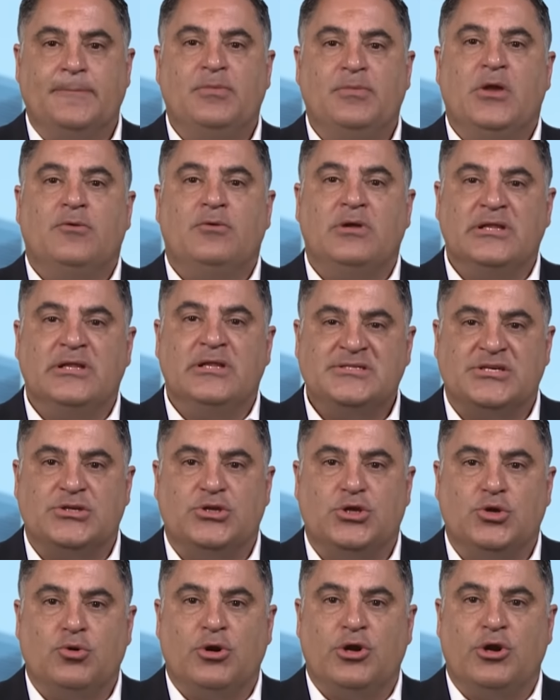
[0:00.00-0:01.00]
Well, listen,
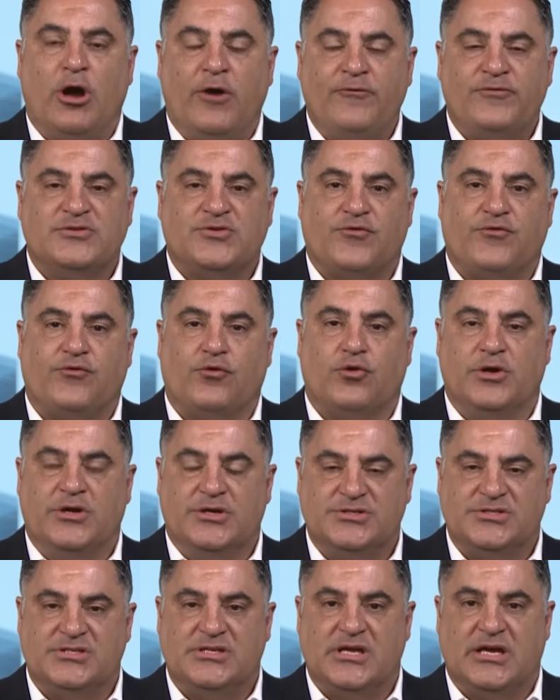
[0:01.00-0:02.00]
you were in office for 4
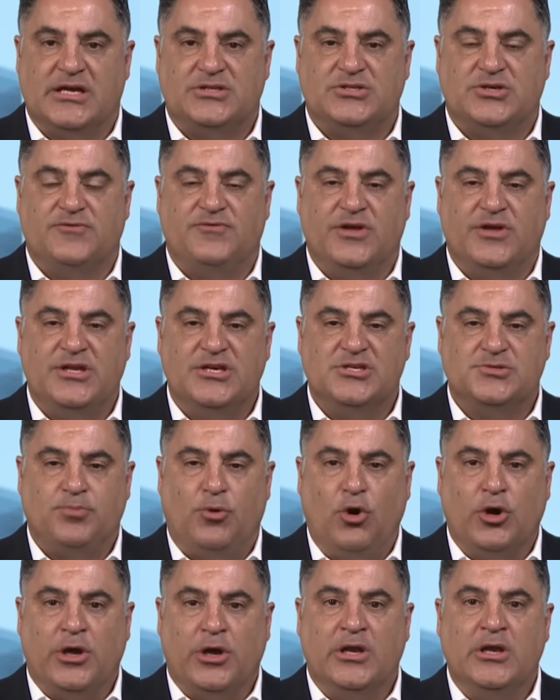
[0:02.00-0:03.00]
years, to Vinny's
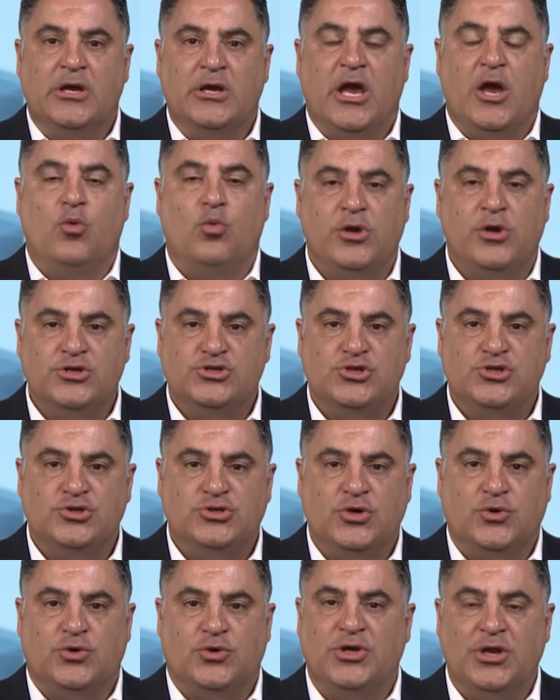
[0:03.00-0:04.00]
point, and what did you
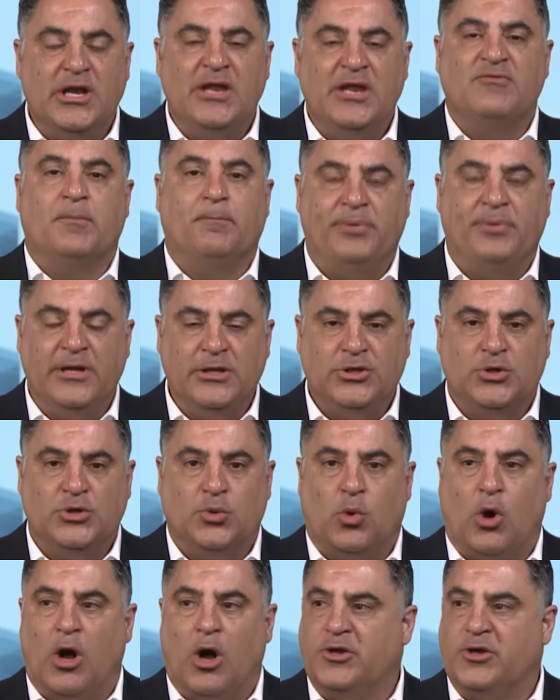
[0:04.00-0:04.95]
do? You didn't even build a wall.